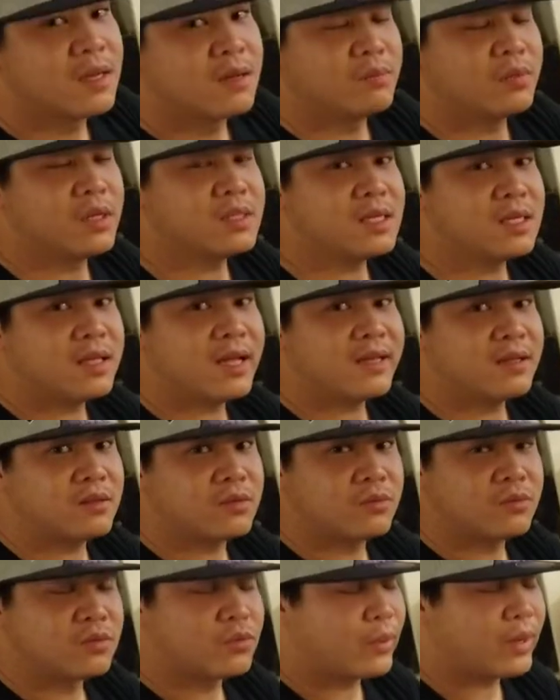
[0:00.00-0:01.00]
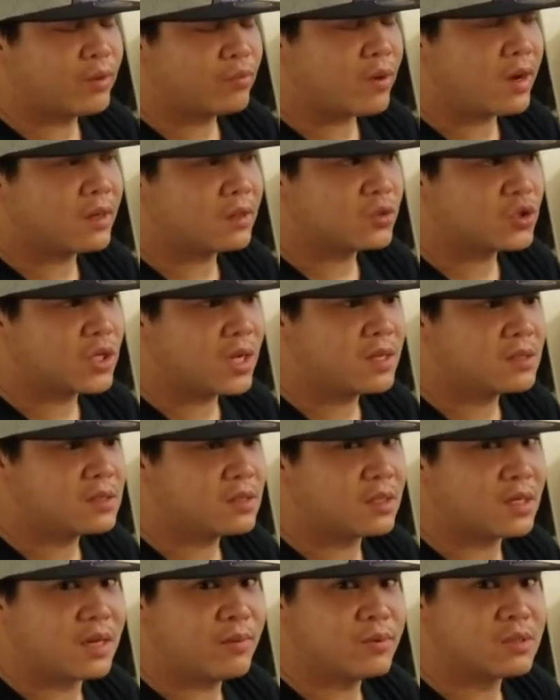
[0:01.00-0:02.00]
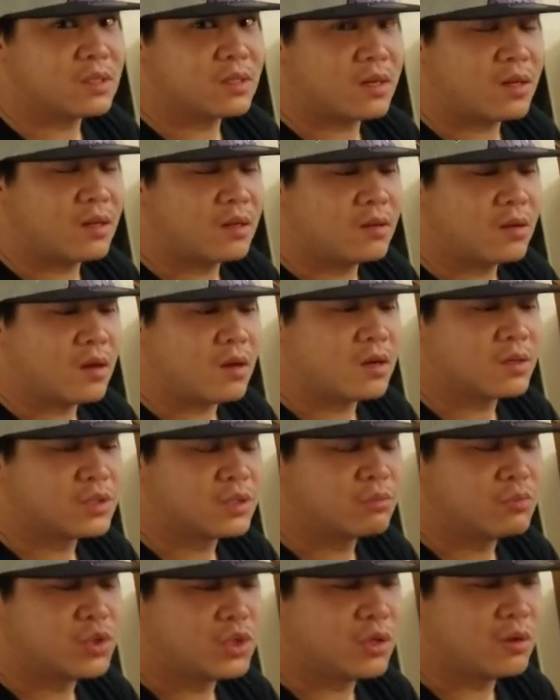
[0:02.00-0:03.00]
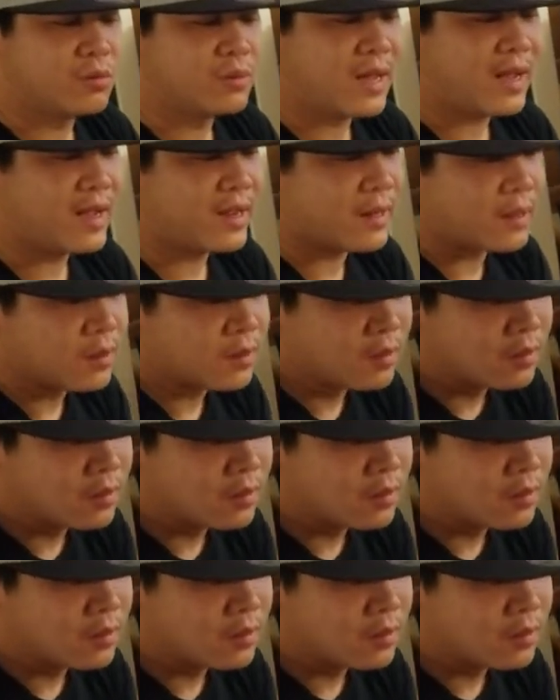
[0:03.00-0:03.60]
Plus, I like Wayne Ross Johnson. He was an awesome chill guy.